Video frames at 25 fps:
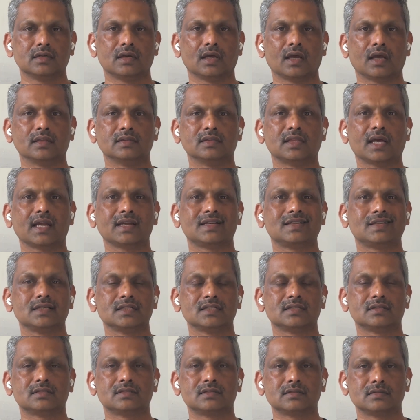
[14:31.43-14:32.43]
and that
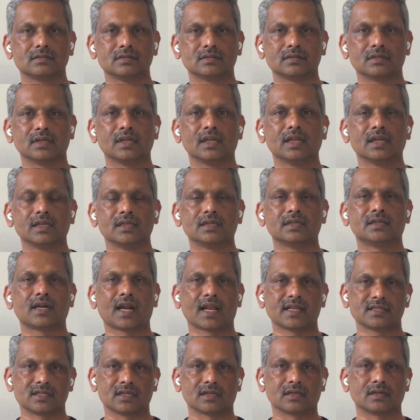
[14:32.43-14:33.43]
is really
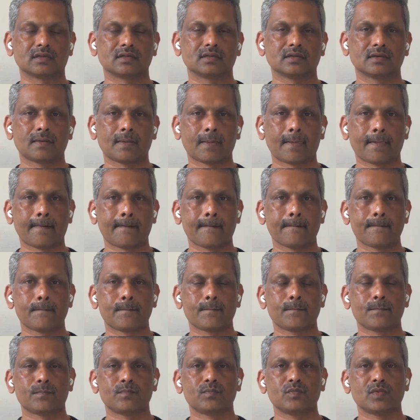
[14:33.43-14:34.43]
tragic.
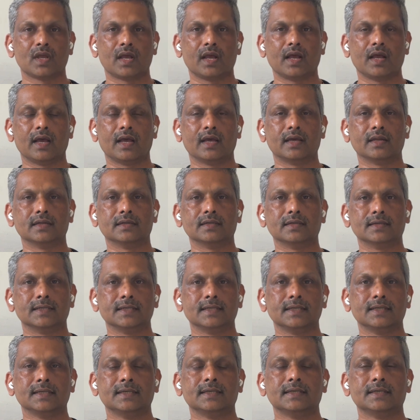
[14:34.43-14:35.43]
And
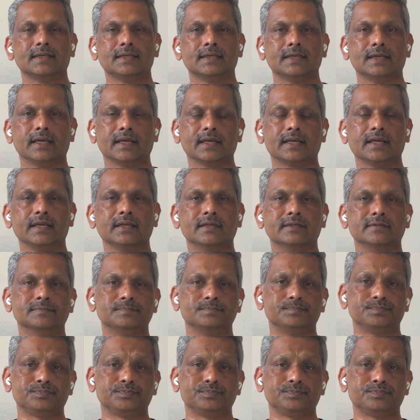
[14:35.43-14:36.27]
again,